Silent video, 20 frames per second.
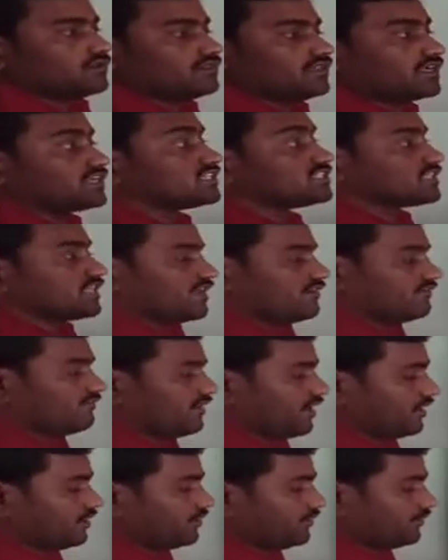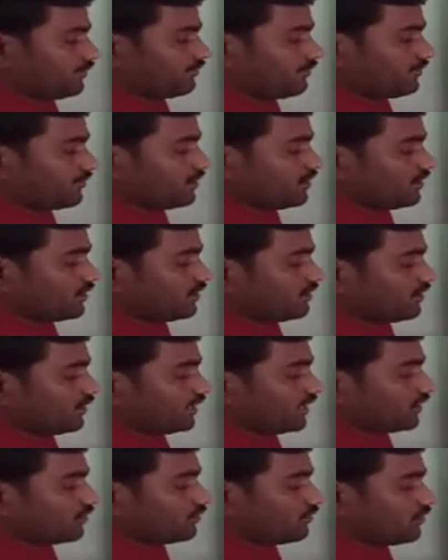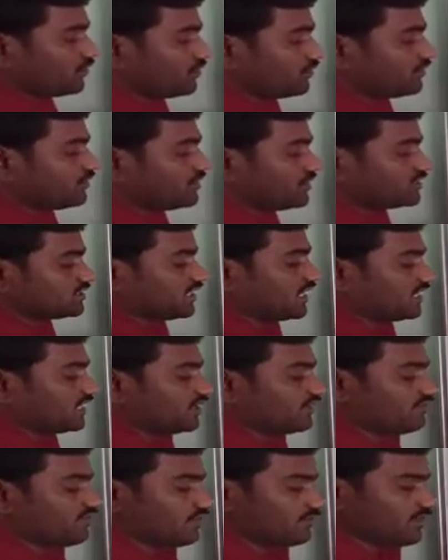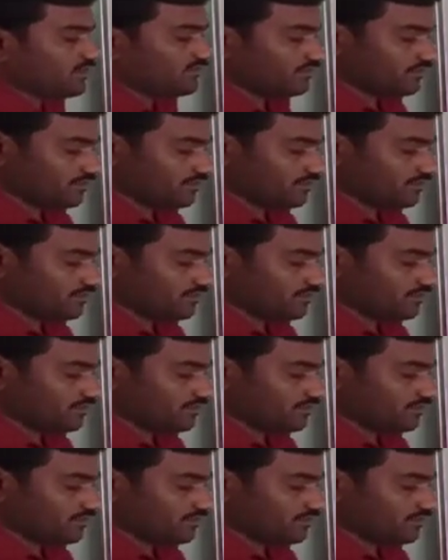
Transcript: That is m value. That I told you in the standard form